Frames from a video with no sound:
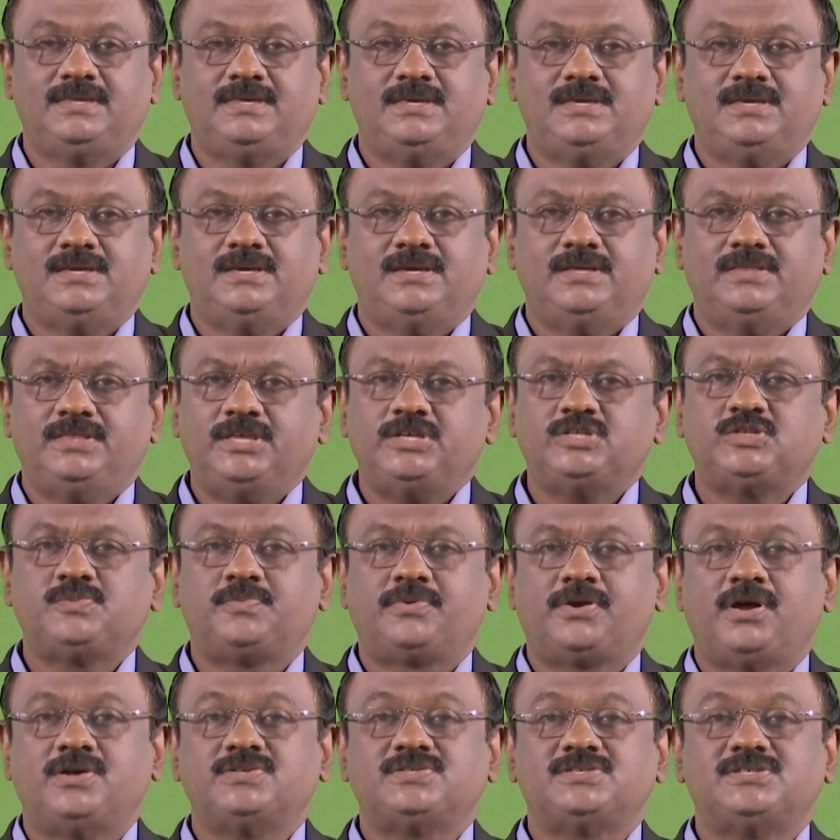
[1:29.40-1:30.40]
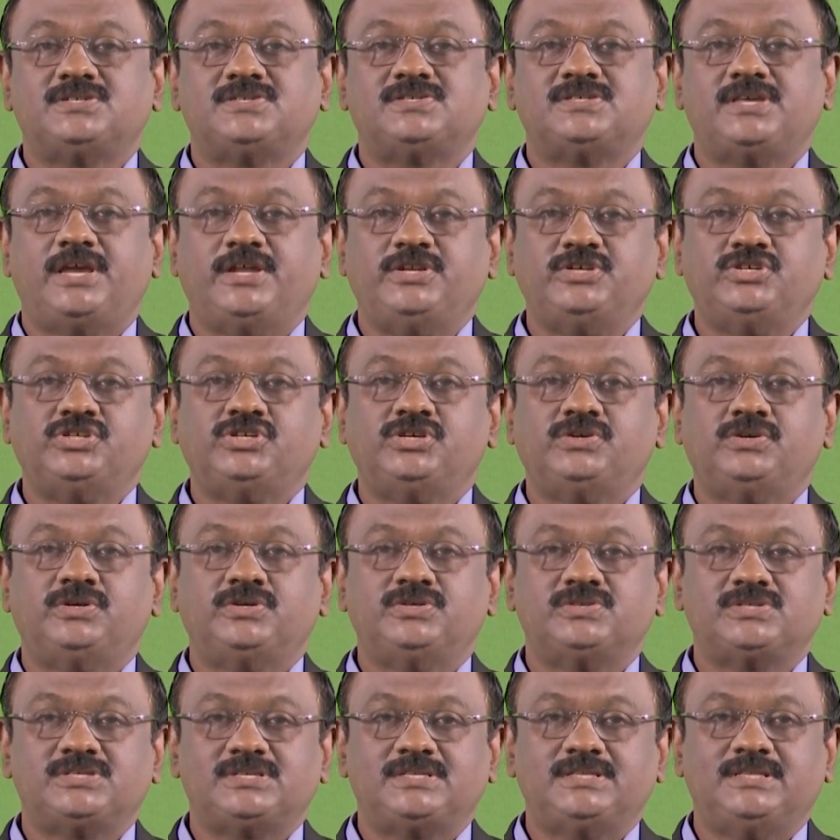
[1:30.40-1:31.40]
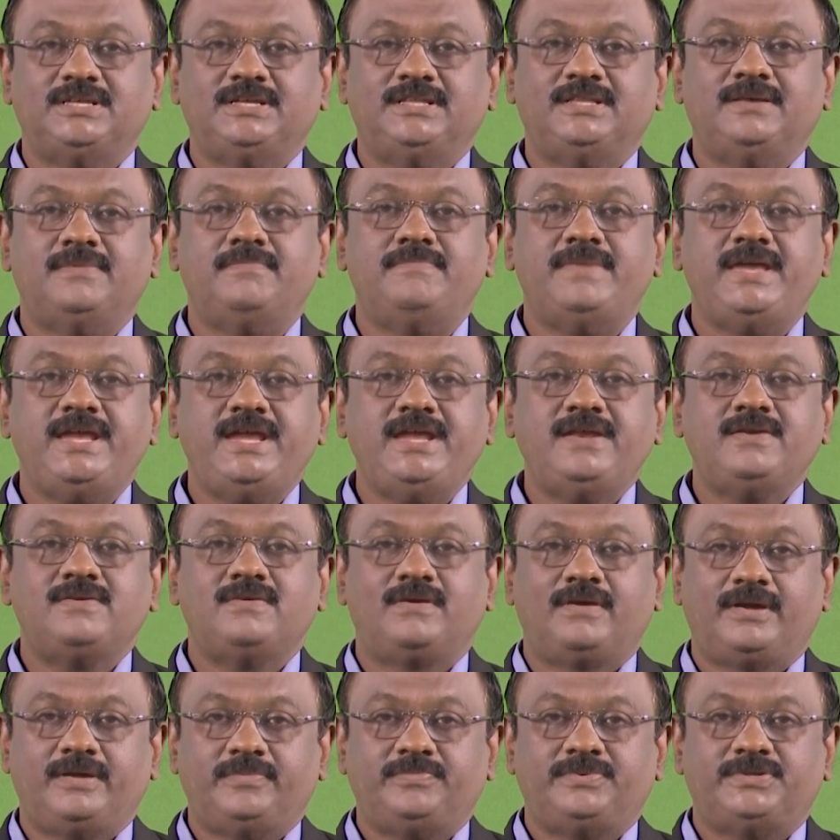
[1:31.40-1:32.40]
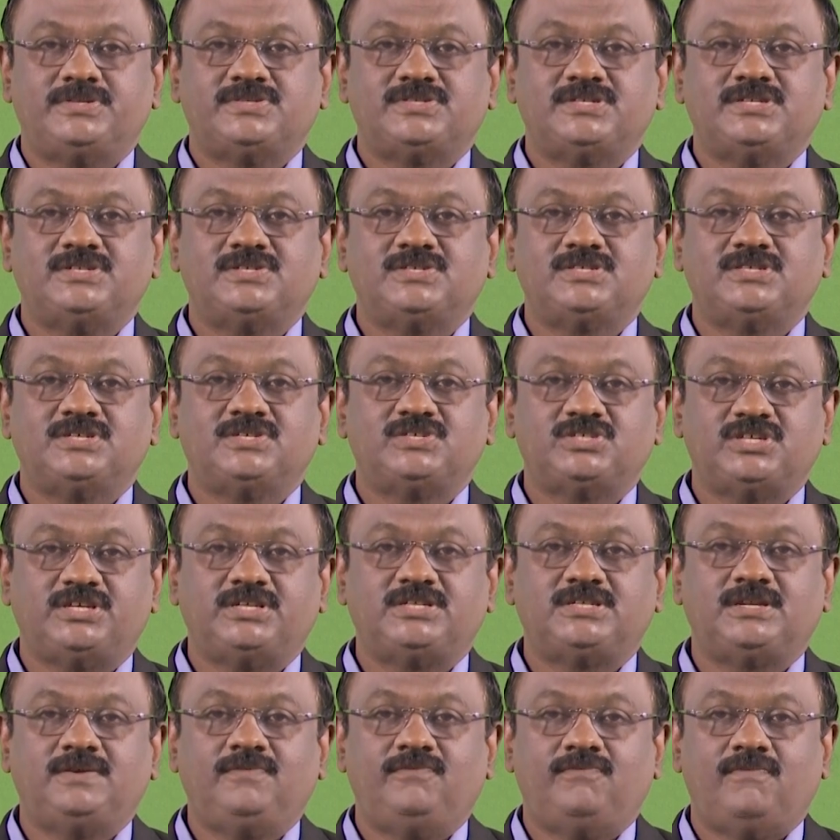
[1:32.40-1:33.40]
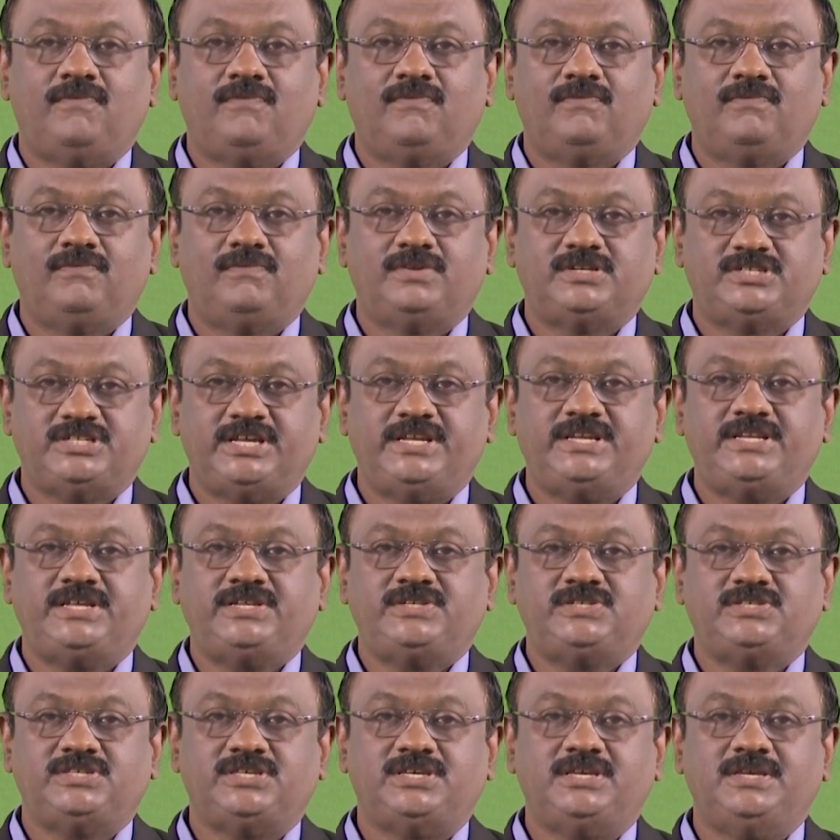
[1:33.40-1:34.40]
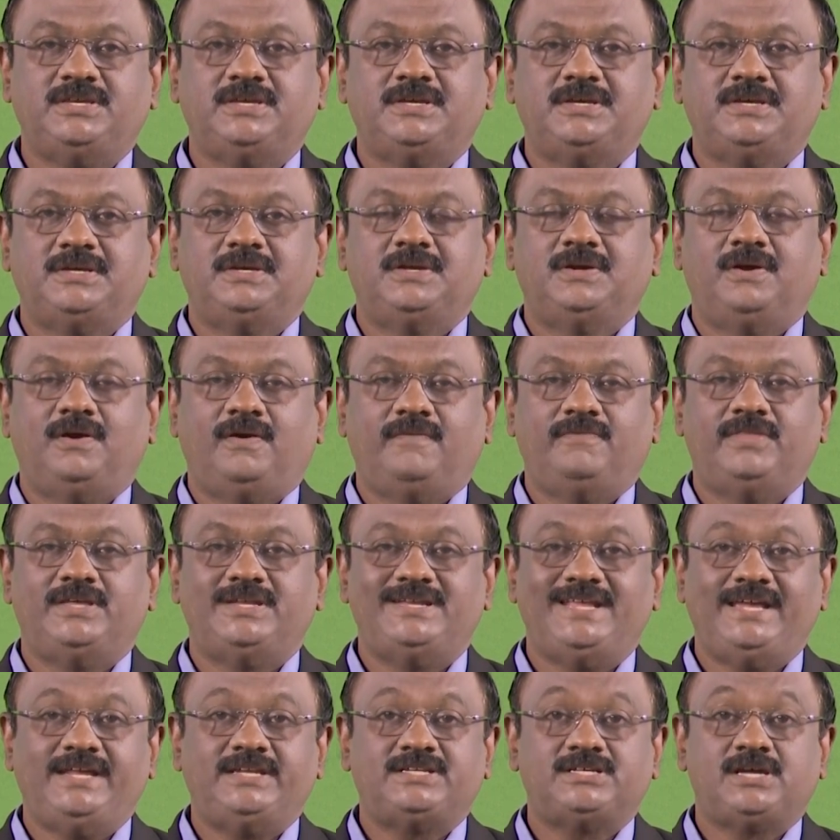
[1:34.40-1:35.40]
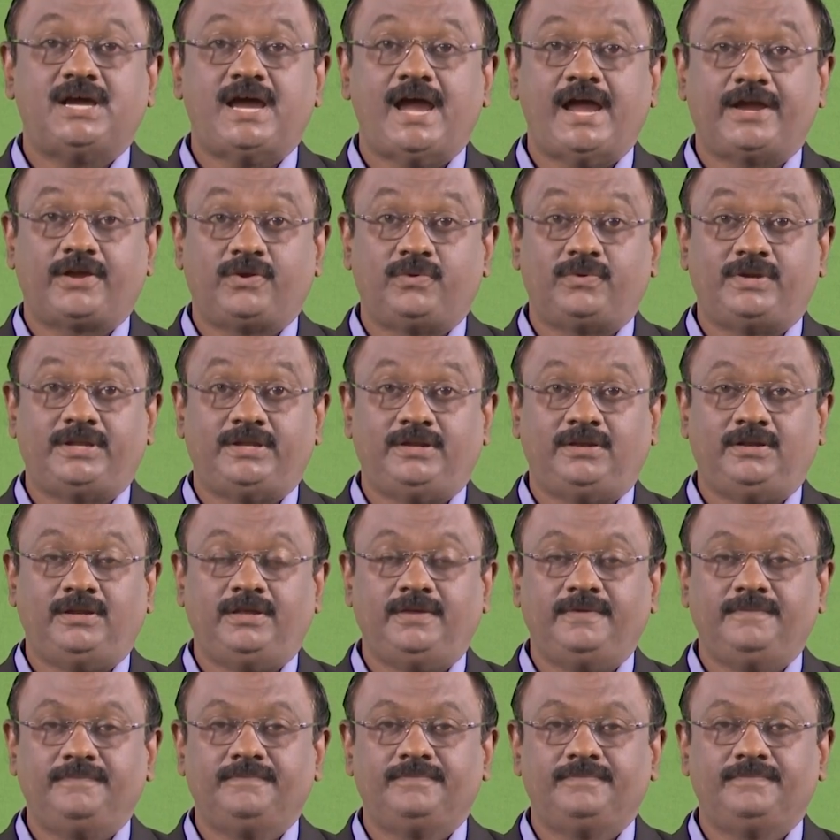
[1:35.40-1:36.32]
This process ensures that the mean represents the central tendency of the data accurately.